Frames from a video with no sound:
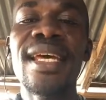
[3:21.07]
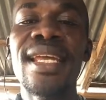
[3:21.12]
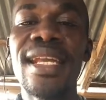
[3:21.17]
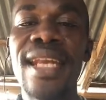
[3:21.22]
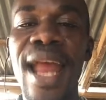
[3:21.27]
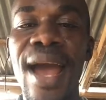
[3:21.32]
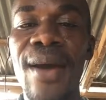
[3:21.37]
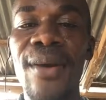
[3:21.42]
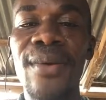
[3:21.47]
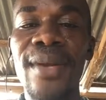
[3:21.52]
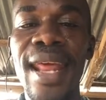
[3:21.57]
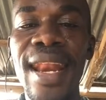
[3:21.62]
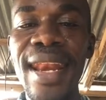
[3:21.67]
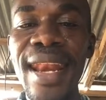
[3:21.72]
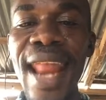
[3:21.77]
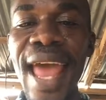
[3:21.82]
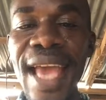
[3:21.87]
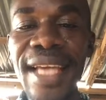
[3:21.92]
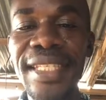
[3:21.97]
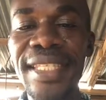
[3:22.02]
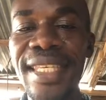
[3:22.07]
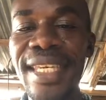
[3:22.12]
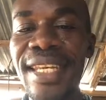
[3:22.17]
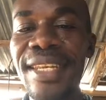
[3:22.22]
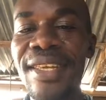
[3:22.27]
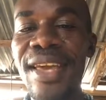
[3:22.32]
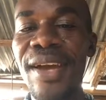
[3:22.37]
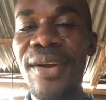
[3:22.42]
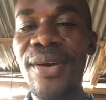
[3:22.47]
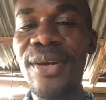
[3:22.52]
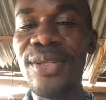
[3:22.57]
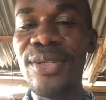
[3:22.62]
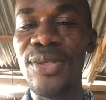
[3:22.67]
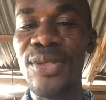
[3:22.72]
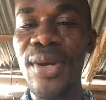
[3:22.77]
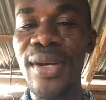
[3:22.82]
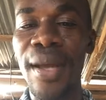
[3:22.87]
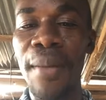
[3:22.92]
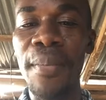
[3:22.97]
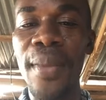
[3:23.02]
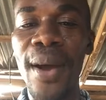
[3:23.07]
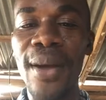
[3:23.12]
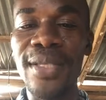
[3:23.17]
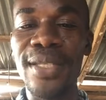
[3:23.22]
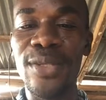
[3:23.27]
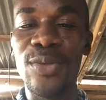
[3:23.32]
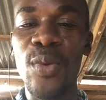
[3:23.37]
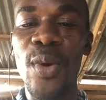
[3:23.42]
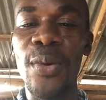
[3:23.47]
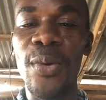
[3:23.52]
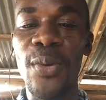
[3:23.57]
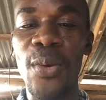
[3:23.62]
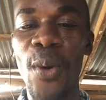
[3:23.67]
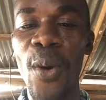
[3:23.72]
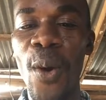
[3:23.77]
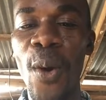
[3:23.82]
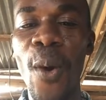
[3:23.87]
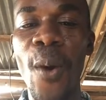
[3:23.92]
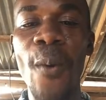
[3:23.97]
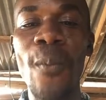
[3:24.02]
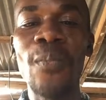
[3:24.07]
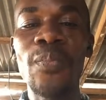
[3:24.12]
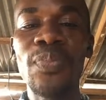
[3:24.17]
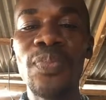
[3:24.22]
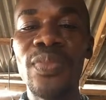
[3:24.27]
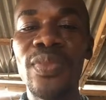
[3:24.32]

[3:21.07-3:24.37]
Now, the next thing you are going to talk about is what we call